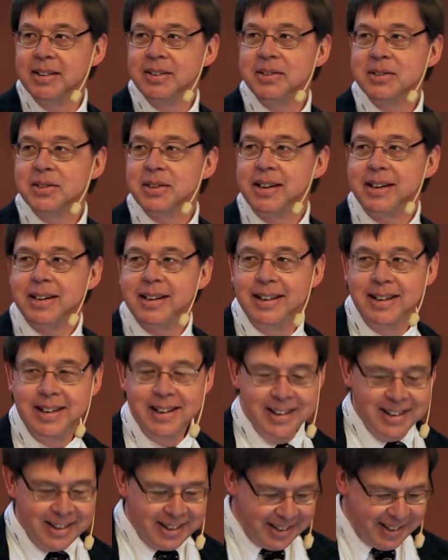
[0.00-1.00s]
So
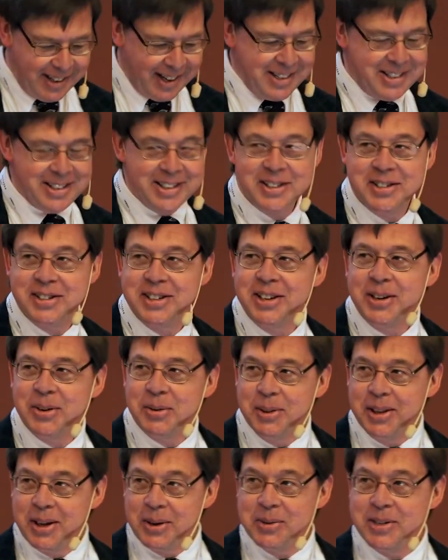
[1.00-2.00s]
the idea is to
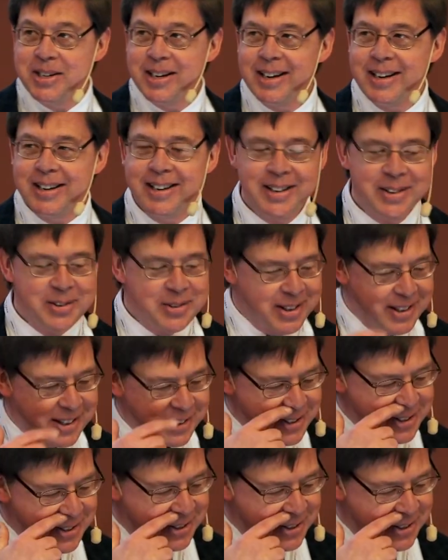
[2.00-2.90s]
go low tech, right?